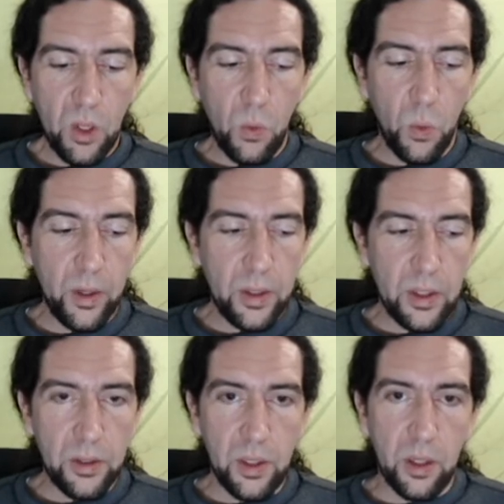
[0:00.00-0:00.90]
what
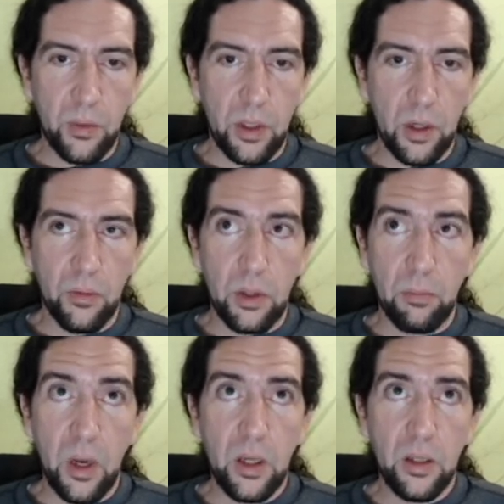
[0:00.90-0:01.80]
is data recovery?
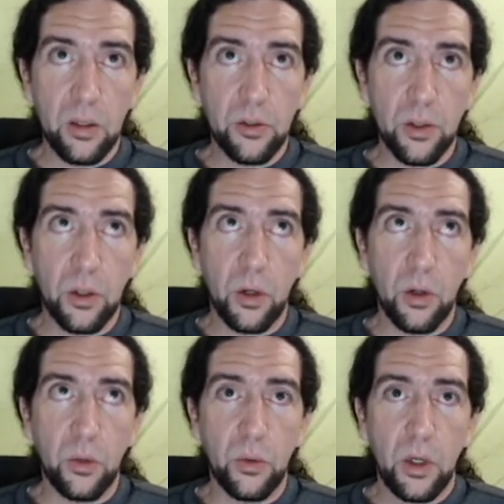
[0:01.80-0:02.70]
Many years
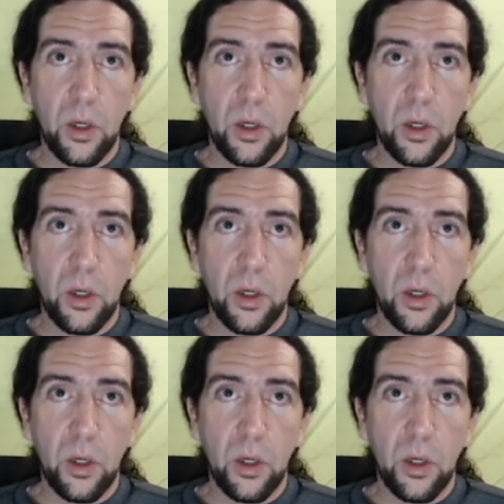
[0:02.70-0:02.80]
ago,